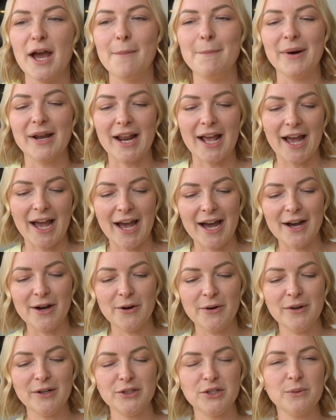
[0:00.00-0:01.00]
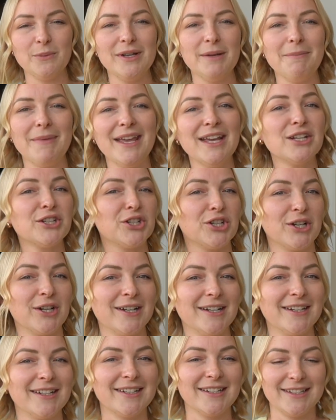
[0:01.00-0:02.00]
But how do we make
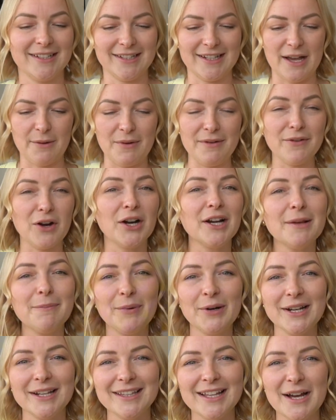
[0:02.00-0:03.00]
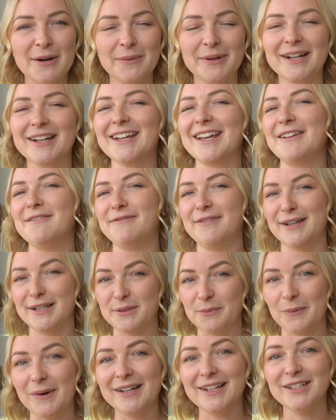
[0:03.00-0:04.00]
sure that we've already put in that work in phase
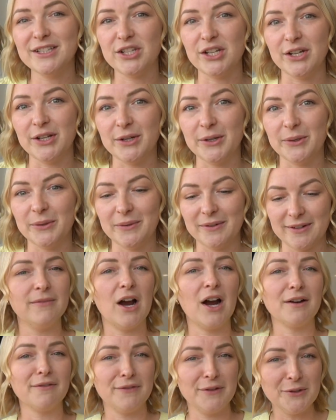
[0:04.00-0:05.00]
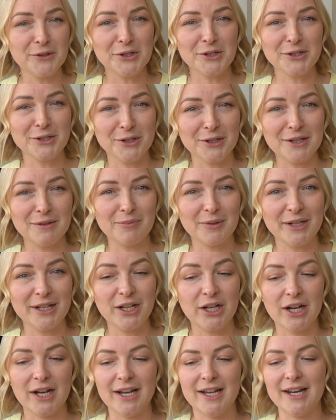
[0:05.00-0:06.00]
1 and 2? Our future's looking pretty
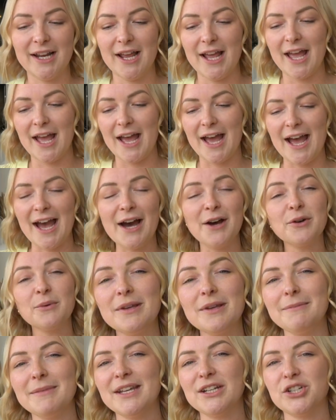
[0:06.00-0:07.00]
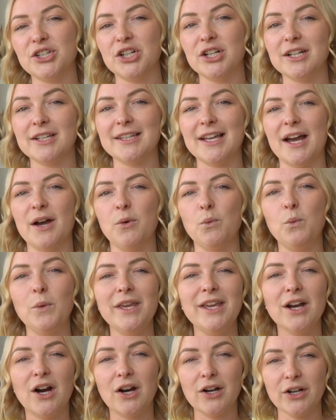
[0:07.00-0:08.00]
good. How make sure that
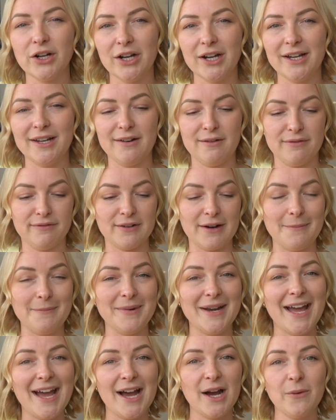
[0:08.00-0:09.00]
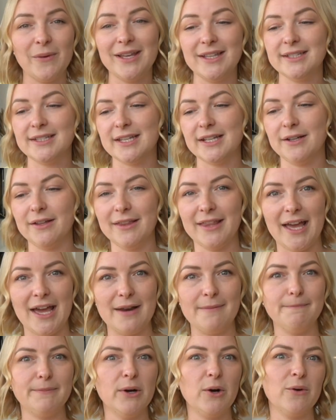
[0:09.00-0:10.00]
we are good from now until
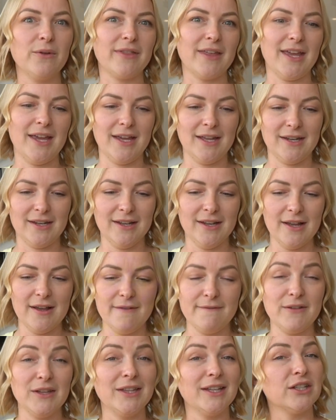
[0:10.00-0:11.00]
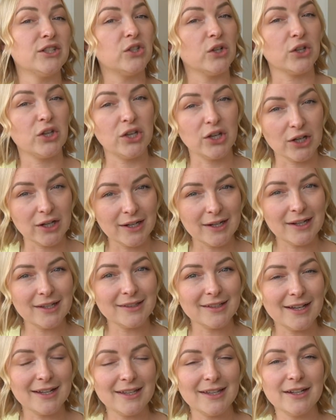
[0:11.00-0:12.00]
then? Both in feeling secure in
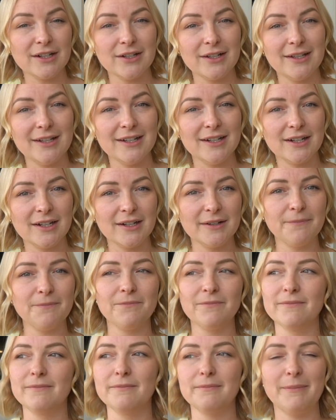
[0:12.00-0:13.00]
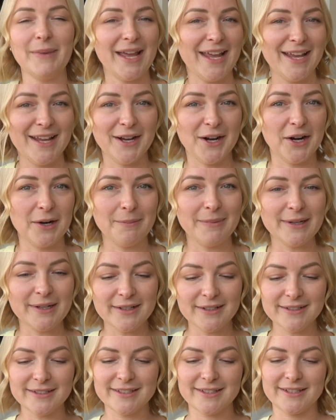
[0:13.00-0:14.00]
that year to year, paying our
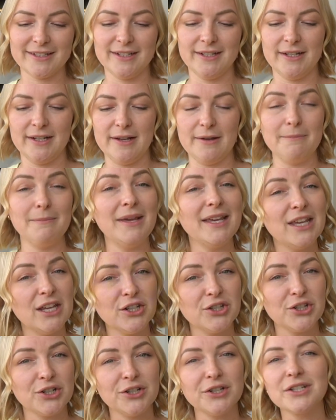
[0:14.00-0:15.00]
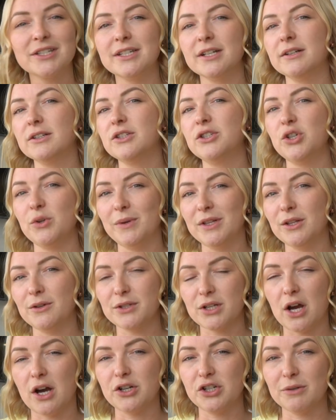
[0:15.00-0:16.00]
bills, making sure you're still doing those
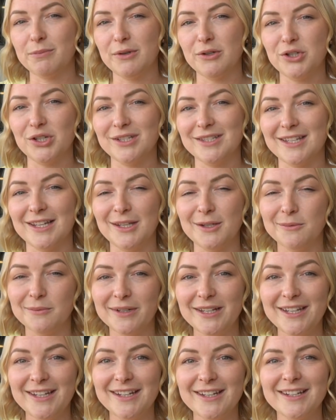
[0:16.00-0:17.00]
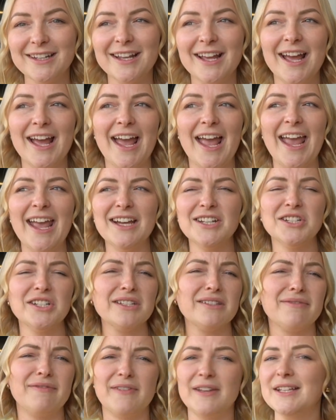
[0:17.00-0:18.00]
contributions that you need, and
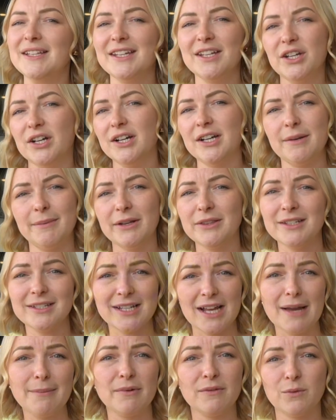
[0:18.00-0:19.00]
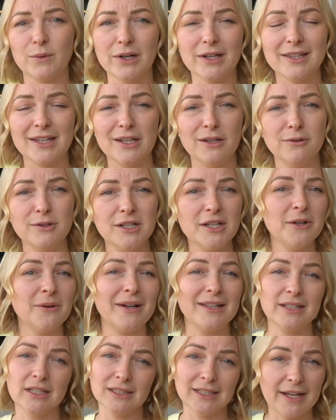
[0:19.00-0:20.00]
just feeling good about the type of work that you do
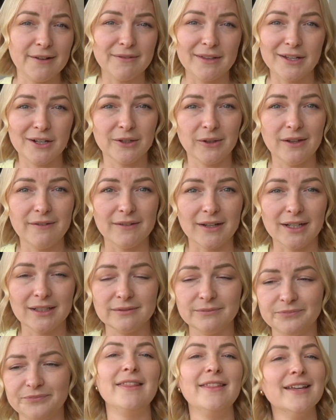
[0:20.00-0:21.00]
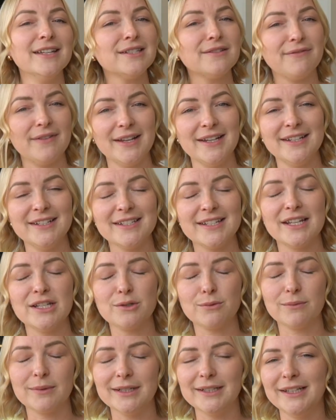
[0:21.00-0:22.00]
and the life that you're living. This phase is
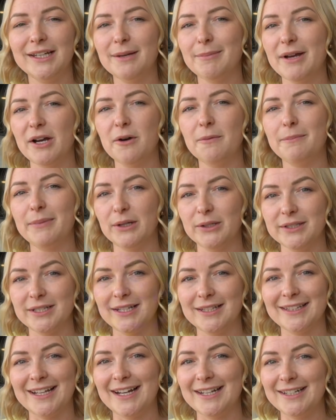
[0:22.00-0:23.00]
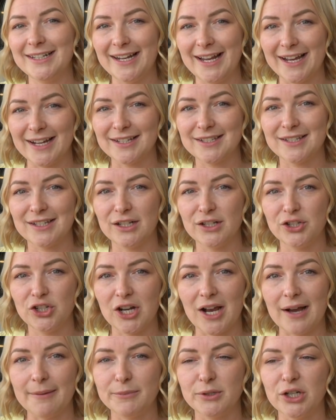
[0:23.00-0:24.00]
really about building that next
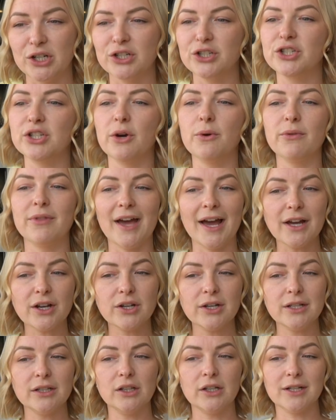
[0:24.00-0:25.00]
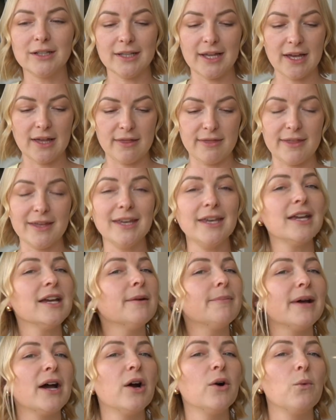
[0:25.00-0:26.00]
chapter. So that could look like thinking
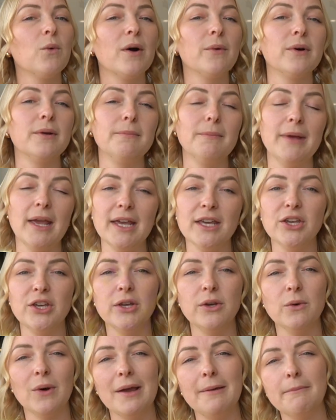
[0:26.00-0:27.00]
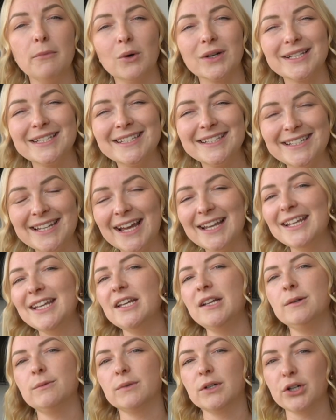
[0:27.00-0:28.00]
about what would make you a more
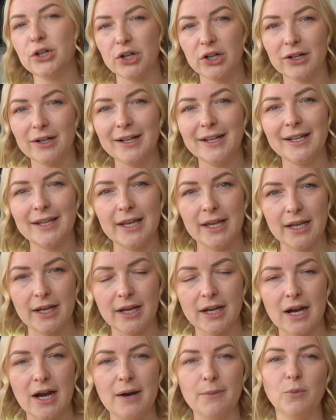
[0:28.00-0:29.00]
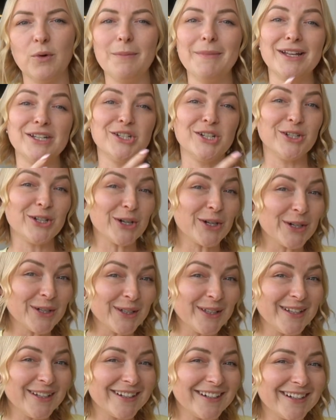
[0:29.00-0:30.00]
steady, recurring income. We mentioned
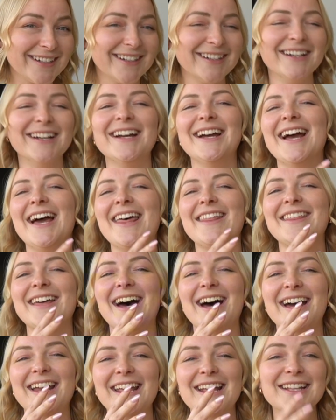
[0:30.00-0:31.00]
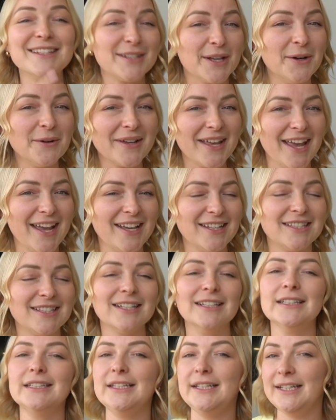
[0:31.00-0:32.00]
earlier that it's okay
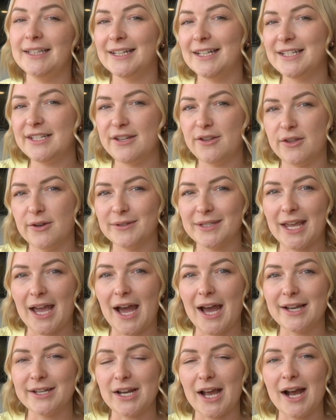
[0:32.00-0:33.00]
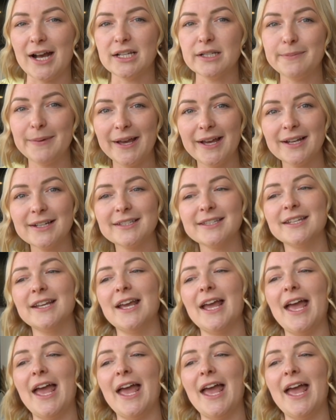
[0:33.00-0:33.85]
to lean into those cash aspects.